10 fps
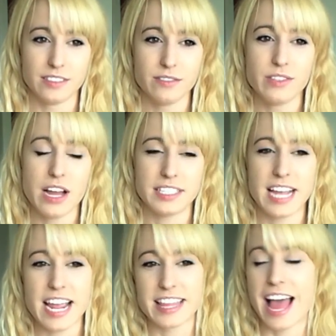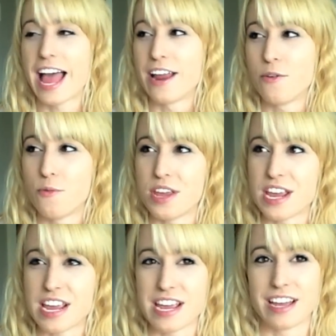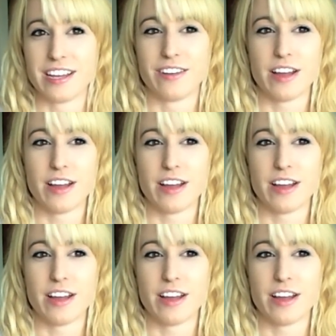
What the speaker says: Not saying that we